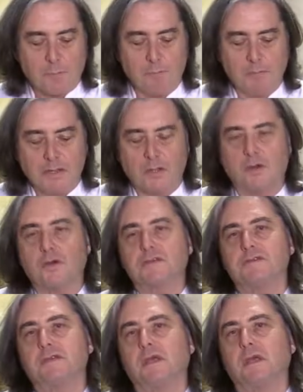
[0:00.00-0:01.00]

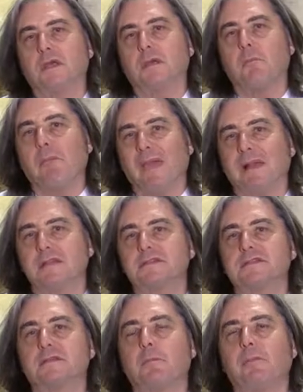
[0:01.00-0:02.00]
because the
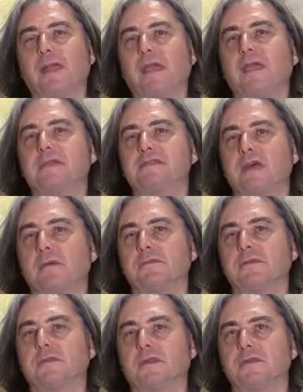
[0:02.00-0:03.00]
bells play
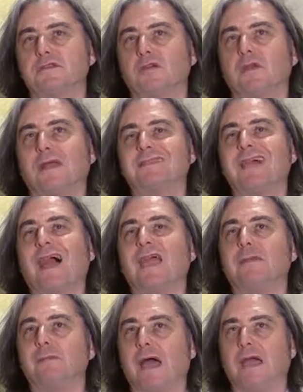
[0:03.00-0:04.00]
something that is called a
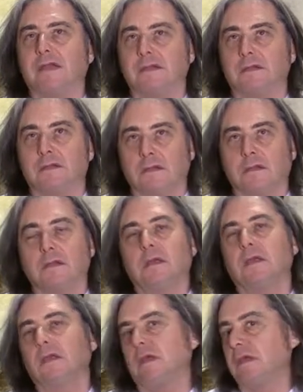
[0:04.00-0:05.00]
timeline.
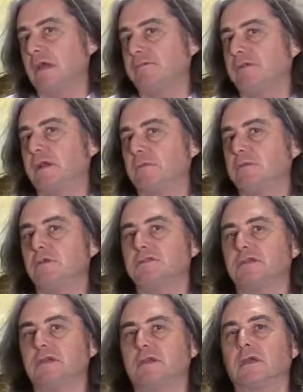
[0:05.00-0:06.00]
In African
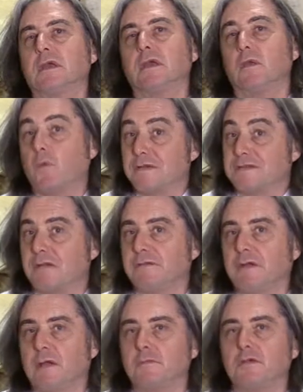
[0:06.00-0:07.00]
music, in West
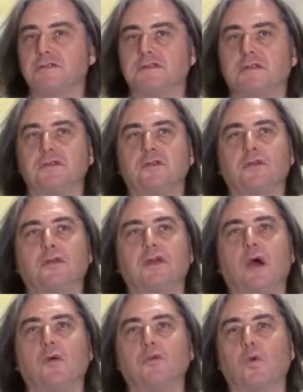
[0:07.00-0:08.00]
African music, you don't
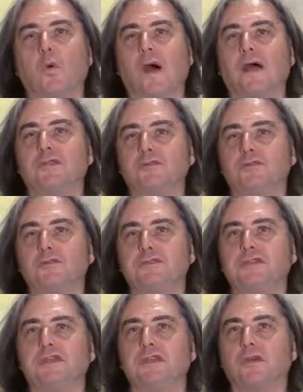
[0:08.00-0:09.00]
count one, two,
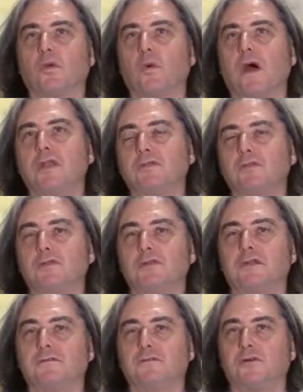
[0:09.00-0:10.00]
three, or one, two,
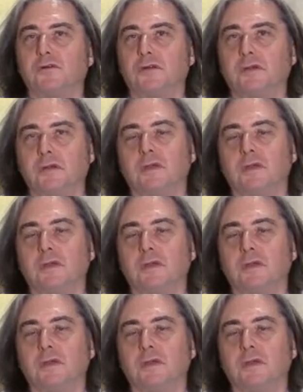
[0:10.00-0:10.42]
three, four.